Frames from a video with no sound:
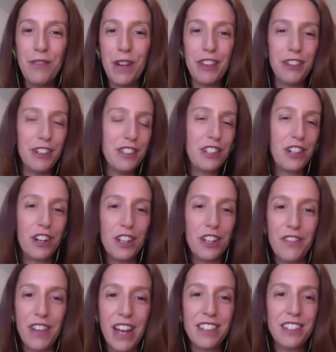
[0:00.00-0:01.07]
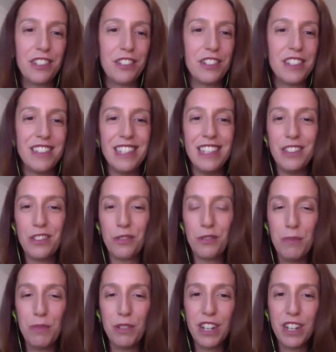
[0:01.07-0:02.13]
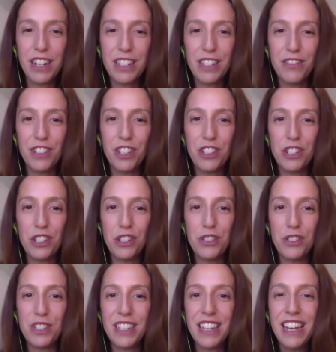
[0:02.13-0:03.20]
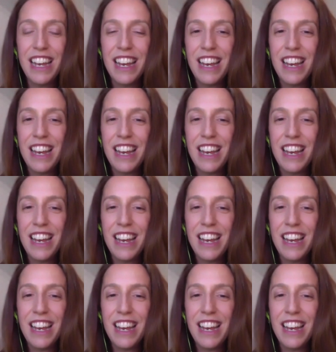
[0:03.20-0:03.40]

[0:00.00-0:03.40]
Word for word: whether it's cardiovascular disease or reproductive issues,